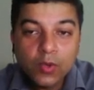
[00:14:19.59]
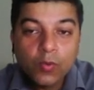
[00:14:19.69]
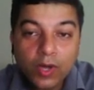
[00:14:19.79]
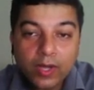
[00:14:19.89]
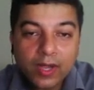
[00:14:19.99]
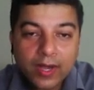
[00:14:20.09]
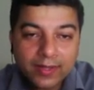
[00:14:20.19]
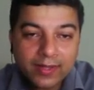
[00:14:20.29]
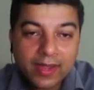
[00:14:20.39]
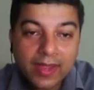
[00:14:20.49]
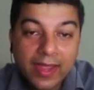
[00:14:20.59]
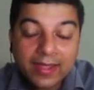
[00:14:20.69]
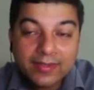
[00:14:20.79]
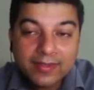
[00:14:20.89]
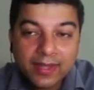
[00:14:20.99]
what are the
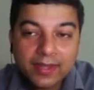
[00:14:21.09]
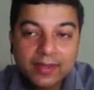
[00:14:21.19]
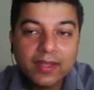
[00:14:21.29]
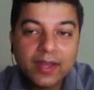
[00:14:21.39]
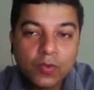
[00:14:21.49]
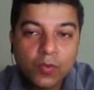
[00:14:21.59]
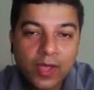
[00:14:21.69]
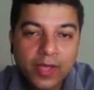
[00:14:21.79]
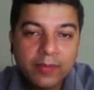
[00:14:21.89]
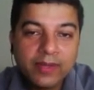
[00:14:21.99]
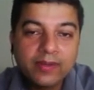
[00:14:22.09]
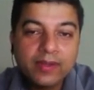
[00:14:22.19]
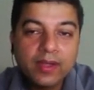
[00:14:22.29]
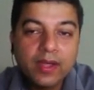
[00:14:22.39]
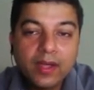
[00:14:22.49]
exact requirements
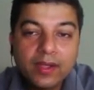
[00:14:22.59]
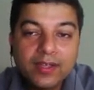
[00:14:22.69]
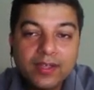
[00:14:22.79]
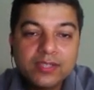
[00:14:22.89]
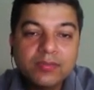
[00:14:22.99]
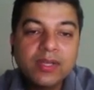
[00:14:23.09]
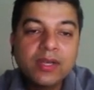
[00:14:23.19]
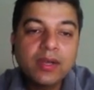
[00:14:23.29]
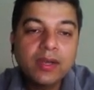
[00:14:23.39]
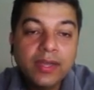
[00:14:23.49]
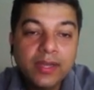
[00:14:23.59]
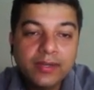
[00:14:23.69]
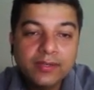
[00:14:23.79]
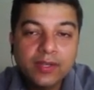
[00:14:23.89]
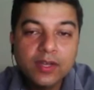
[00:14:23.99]
a customer
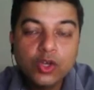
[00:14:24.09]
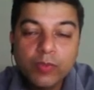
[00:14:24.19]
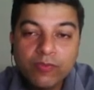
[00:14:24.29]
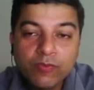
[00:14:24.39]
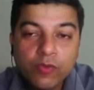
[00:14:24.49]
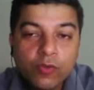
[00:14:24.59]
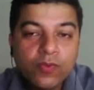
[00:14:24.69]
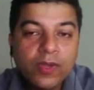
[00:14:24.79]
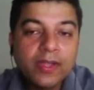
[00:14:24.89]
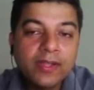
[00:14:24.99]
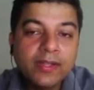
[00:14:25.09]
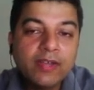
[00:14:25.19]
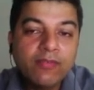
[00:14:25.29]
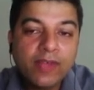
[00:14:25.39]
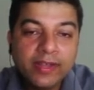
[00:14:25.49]
needs to be fulfilled in the
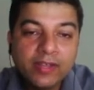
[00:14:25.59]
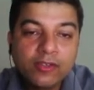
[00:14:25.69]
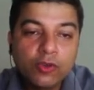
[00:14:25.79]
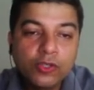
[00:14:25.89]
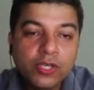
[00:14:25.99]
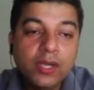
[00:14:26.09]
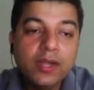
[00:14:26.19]
final solution